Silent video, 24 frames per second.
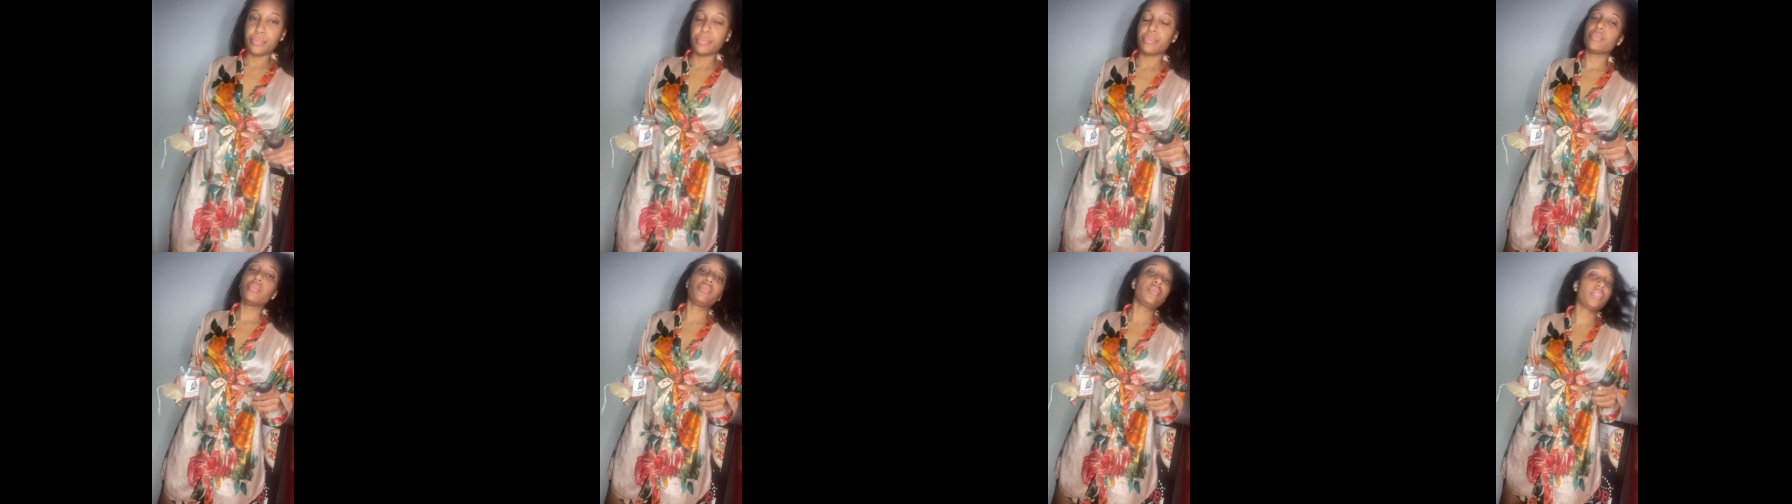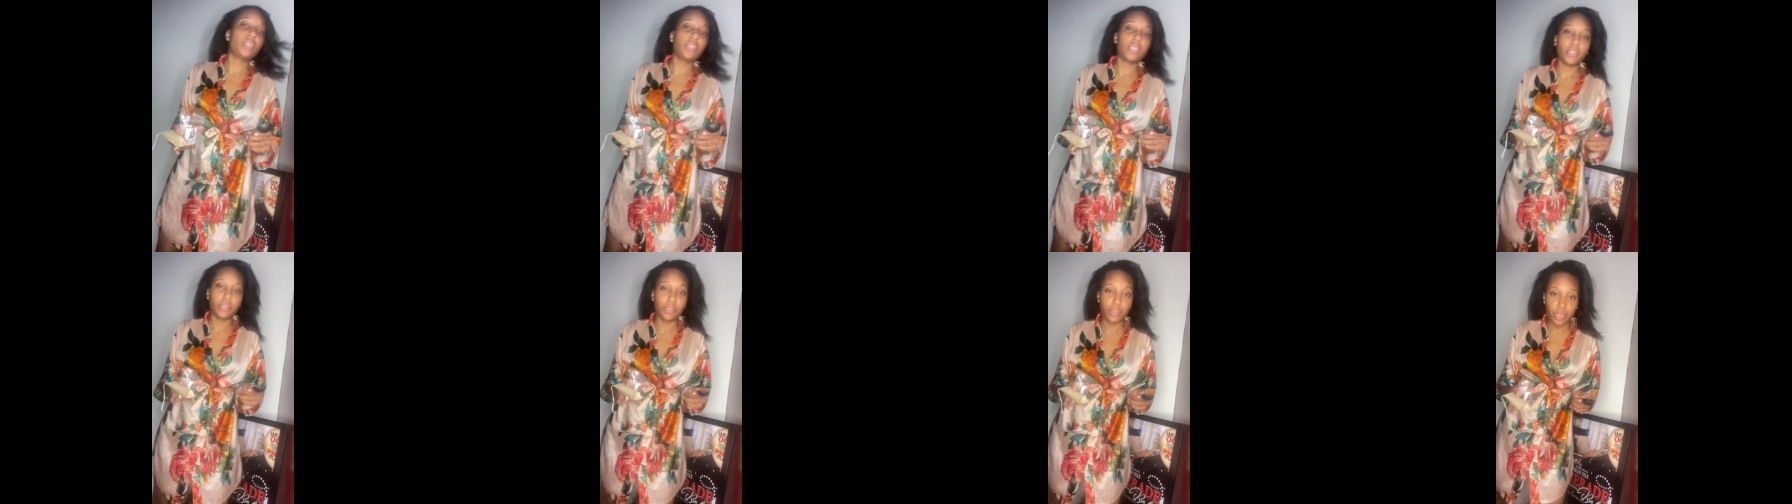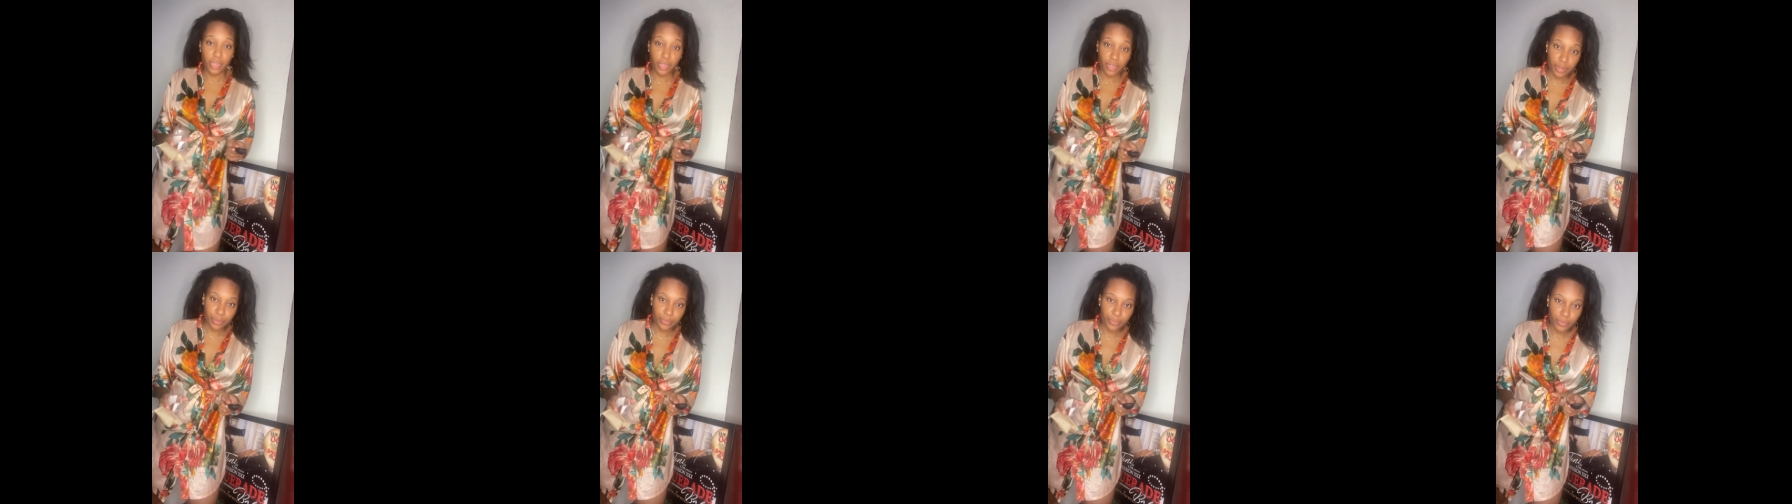We're still
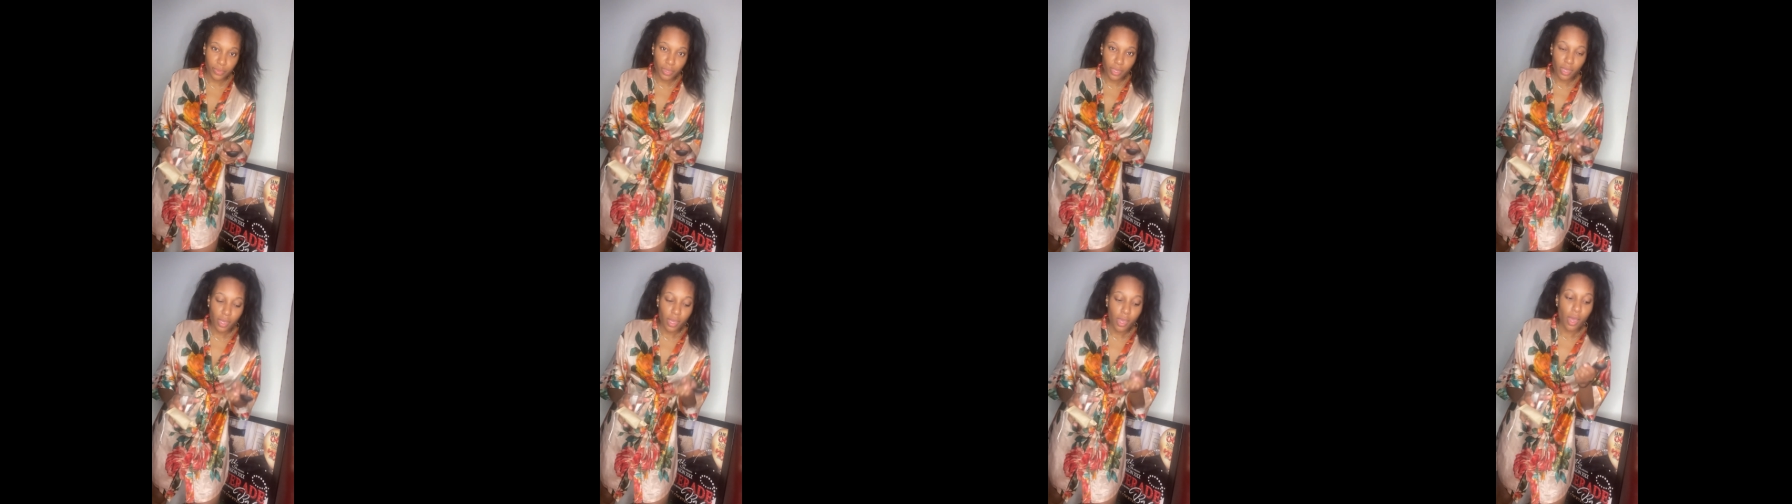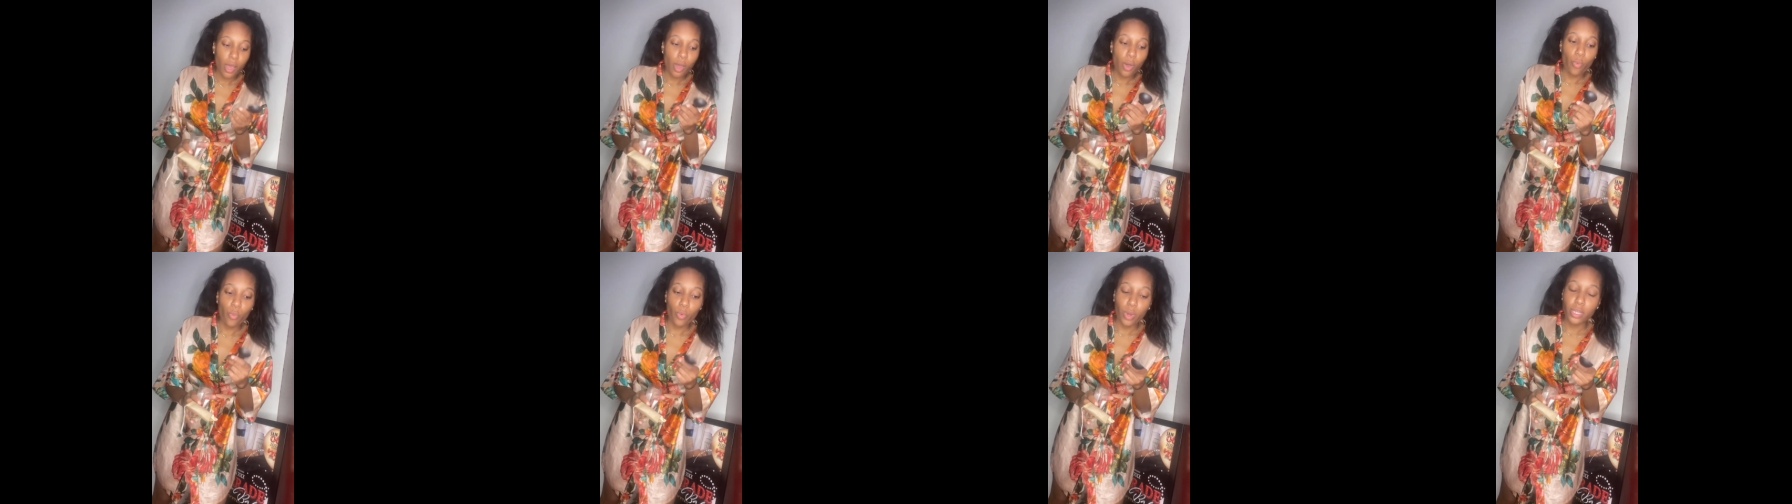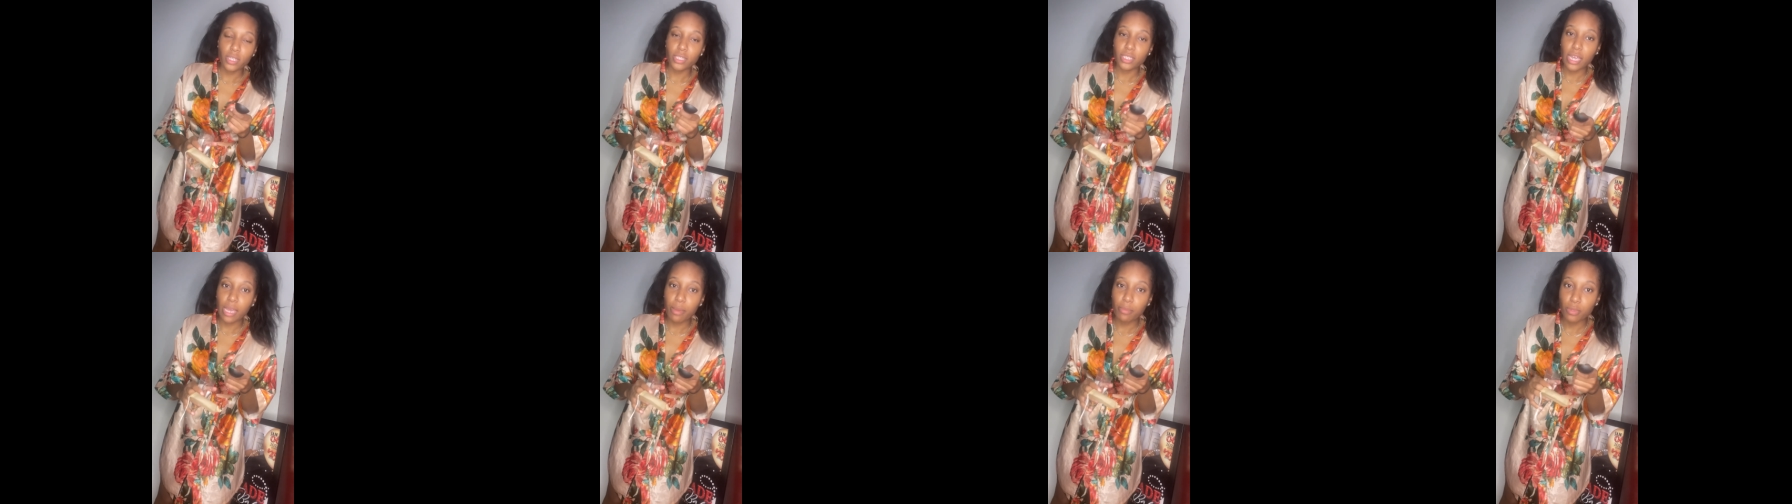here. 1
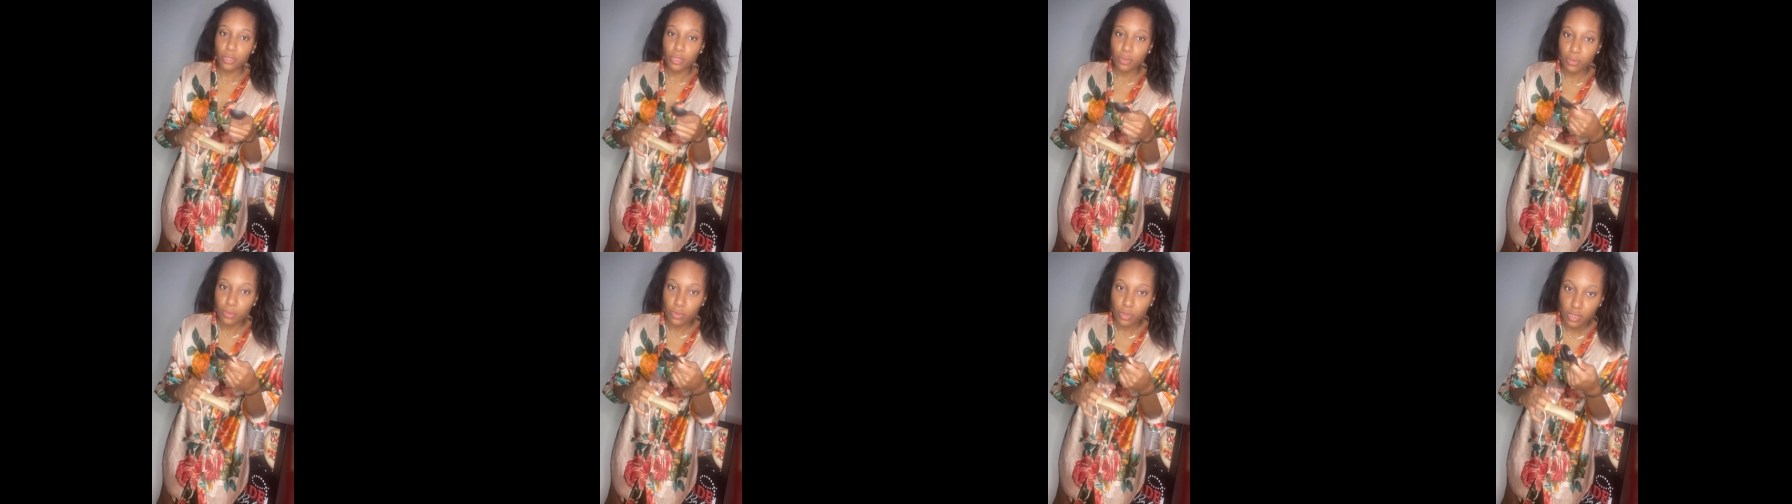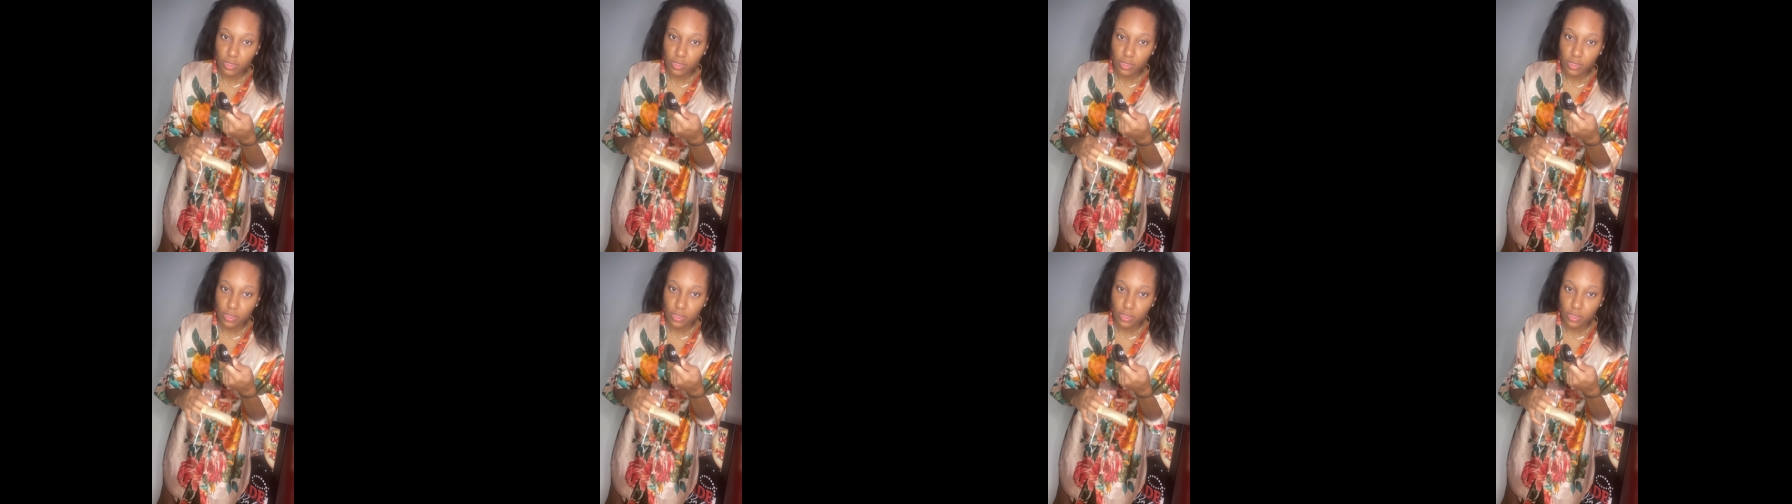tablespoon